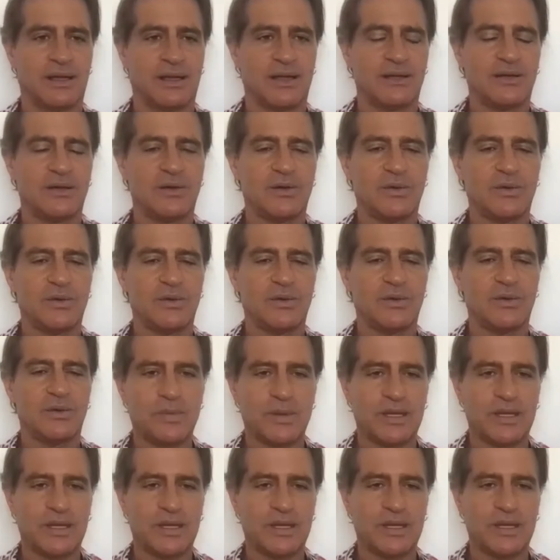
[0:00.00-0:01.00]
I don't want to
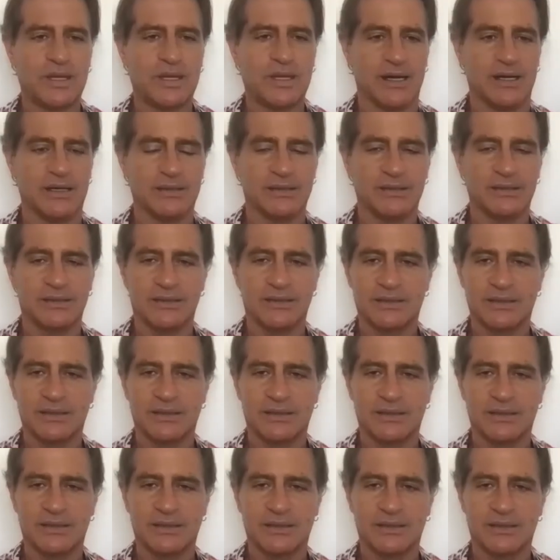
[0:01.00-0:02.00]
be here.
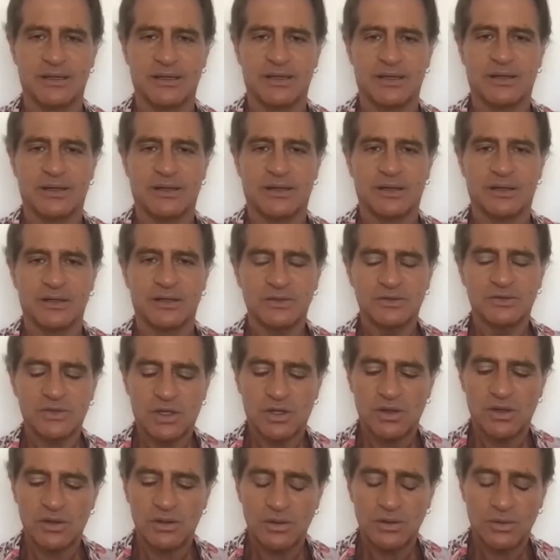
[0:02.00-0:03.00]

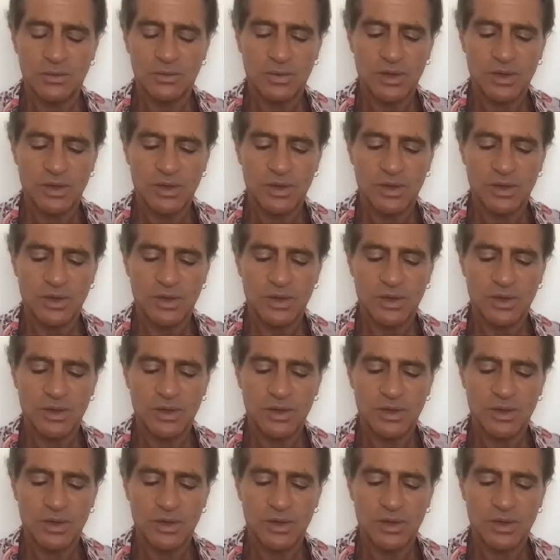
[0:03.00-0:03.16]
So,